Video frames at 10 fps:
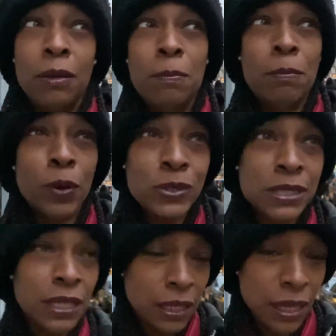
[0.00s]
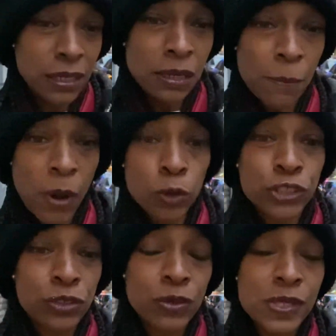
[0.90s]
mostly in an
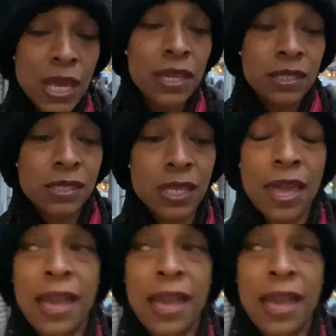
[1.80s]
emotional sense,